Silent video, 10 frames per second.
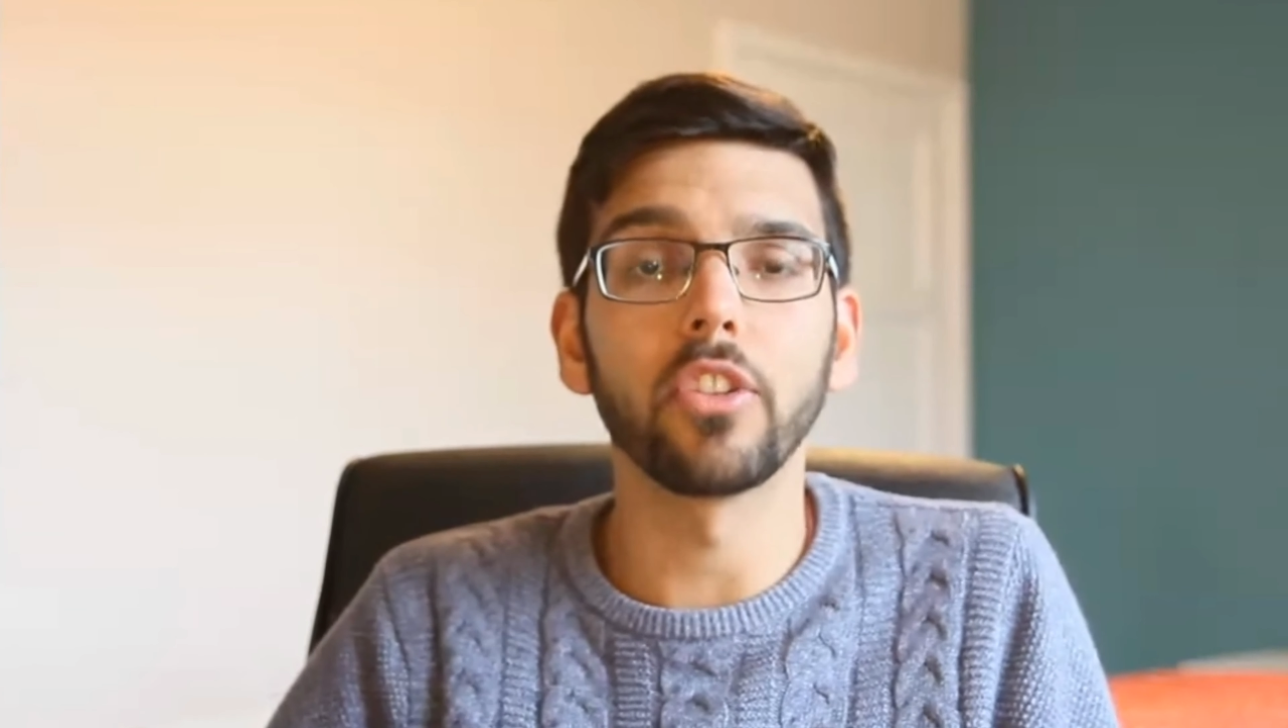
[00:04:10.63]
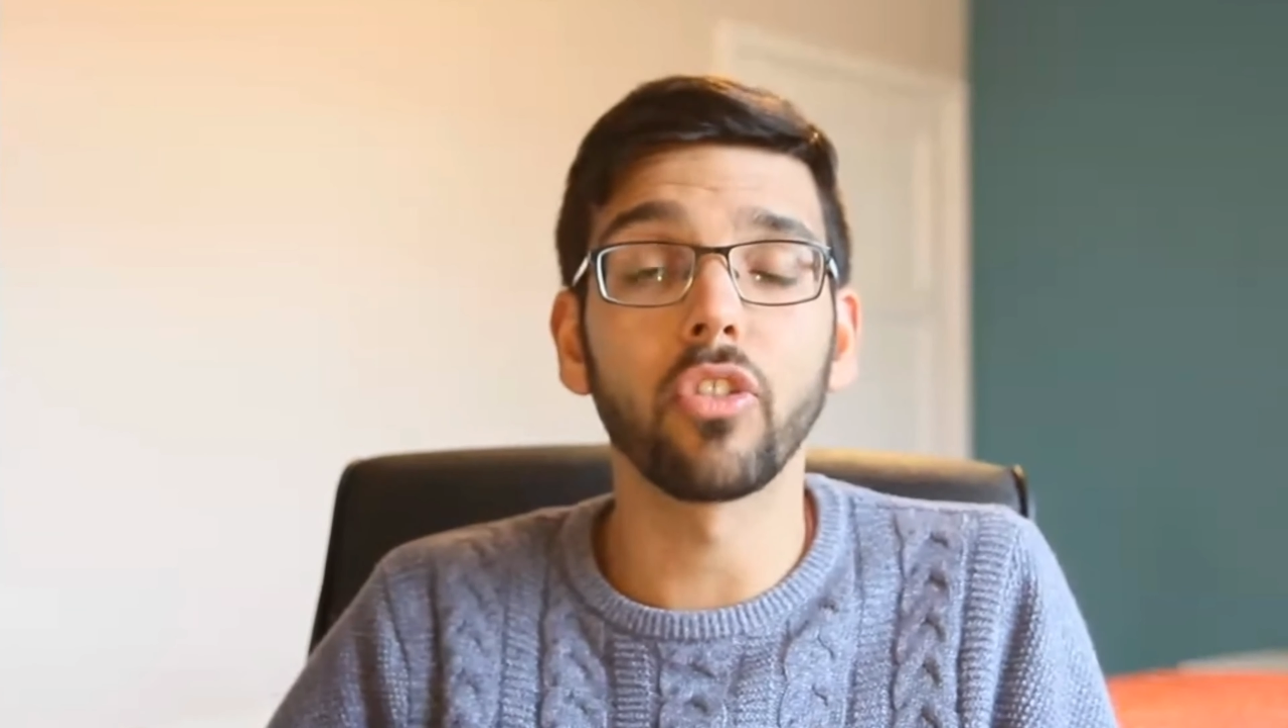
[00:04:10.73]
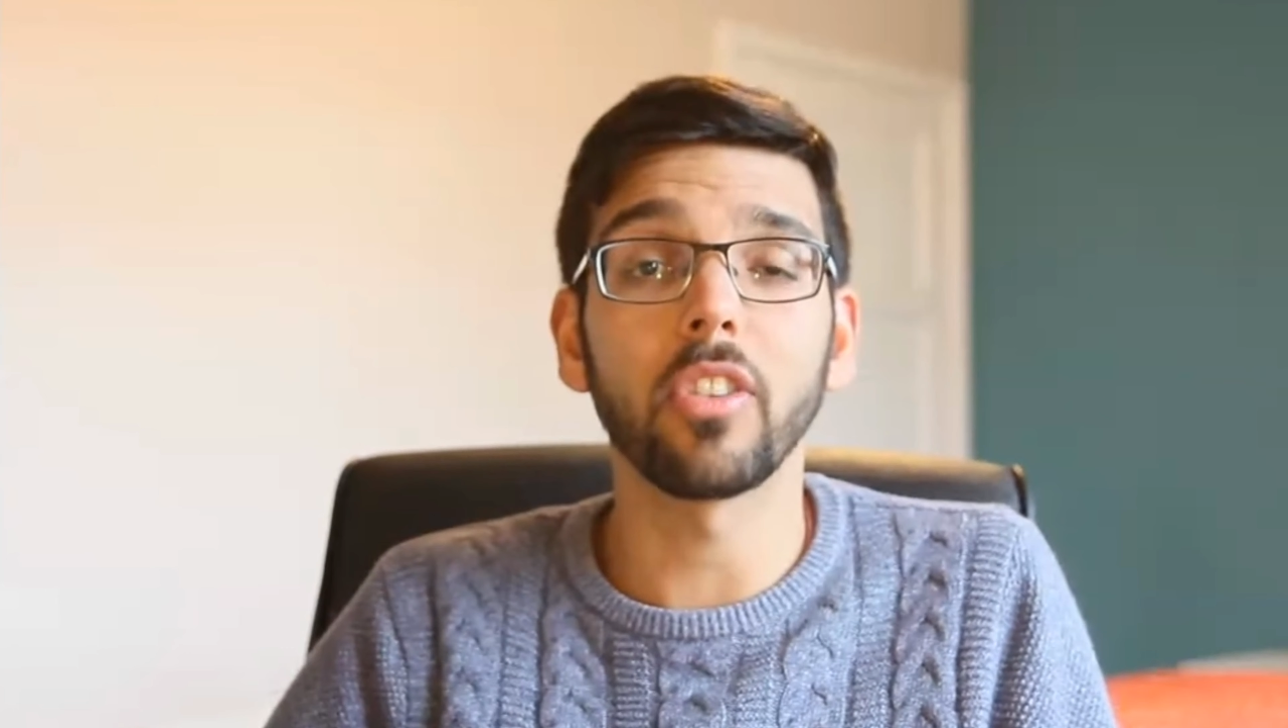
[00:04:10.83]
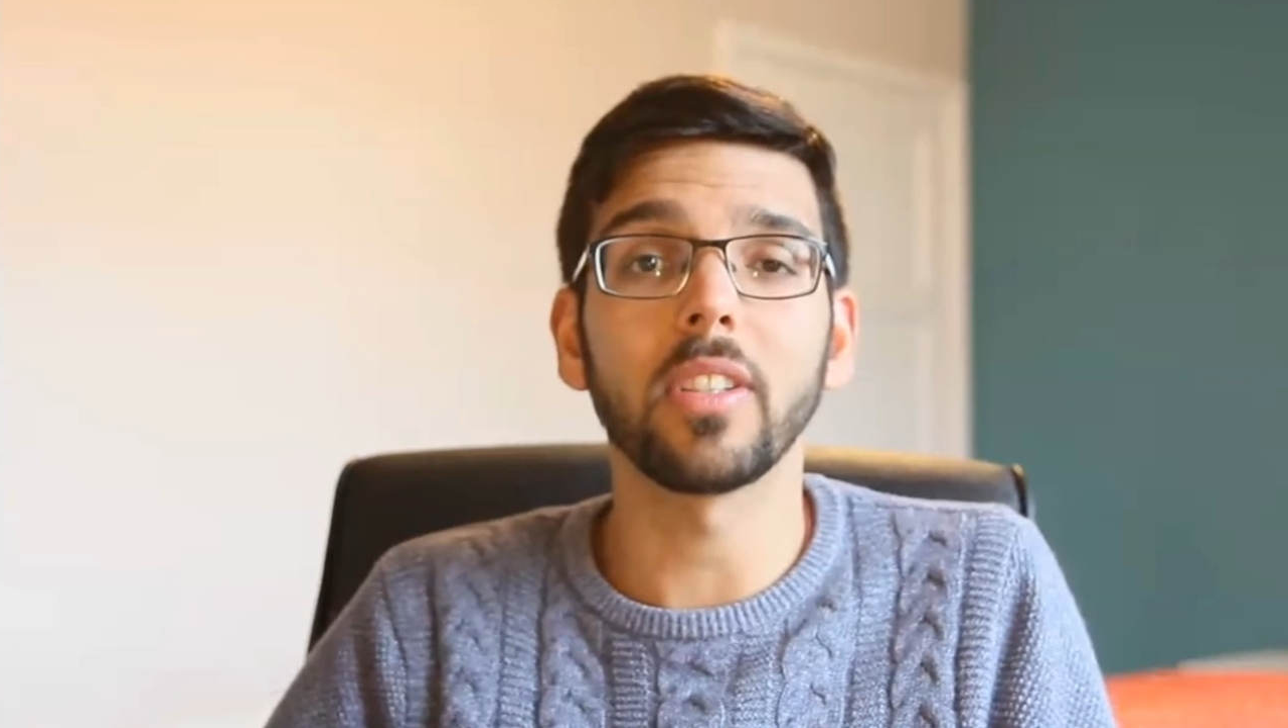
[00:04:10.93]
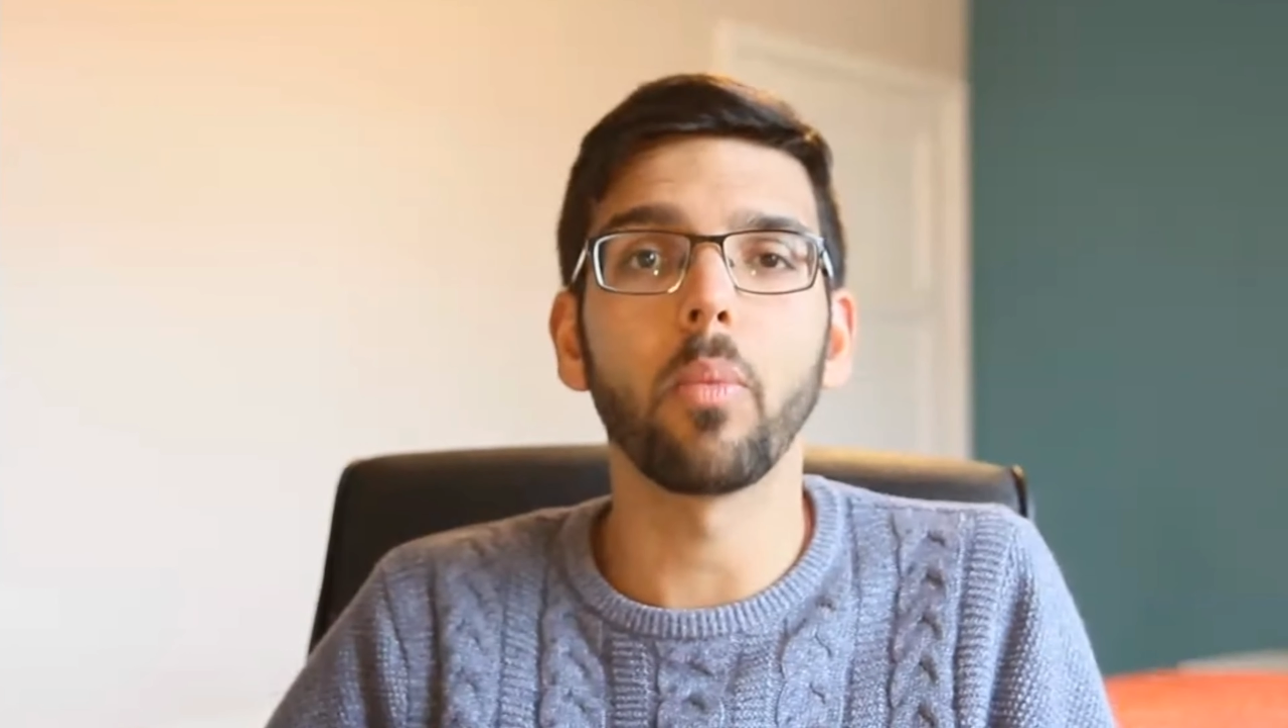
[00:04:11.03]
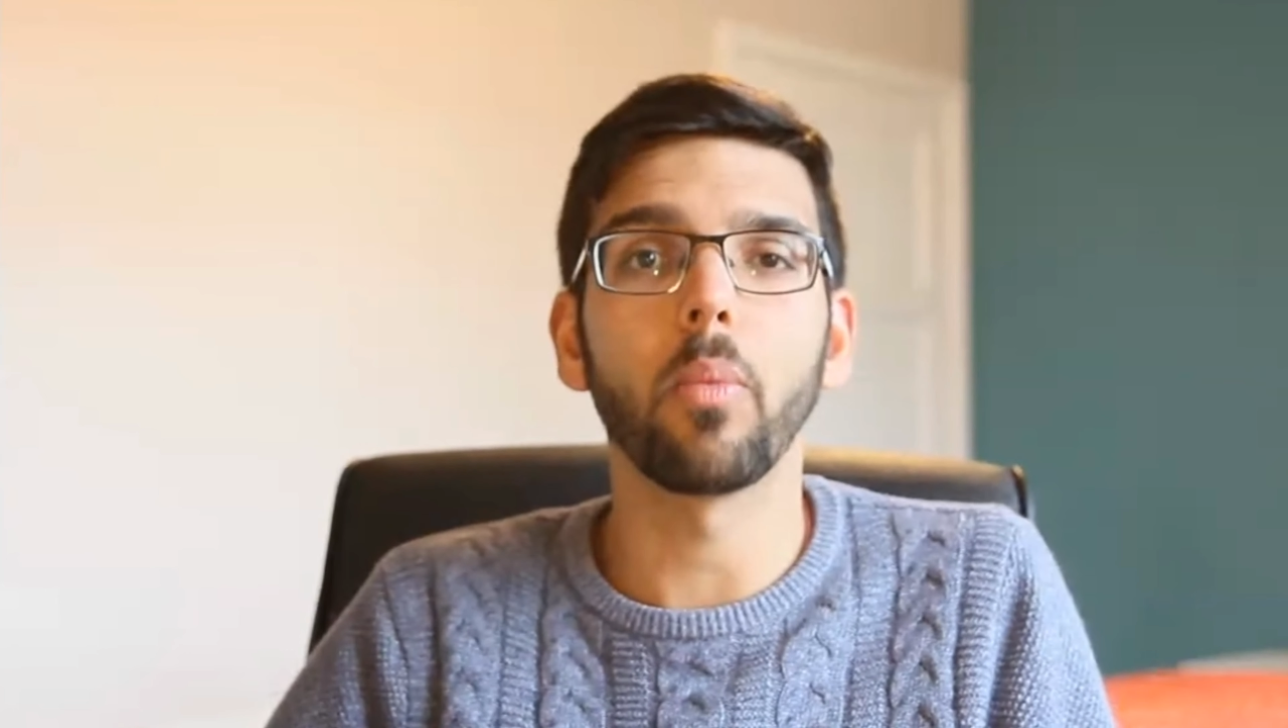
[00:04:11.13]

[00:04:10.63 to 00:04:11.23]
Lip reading: trusted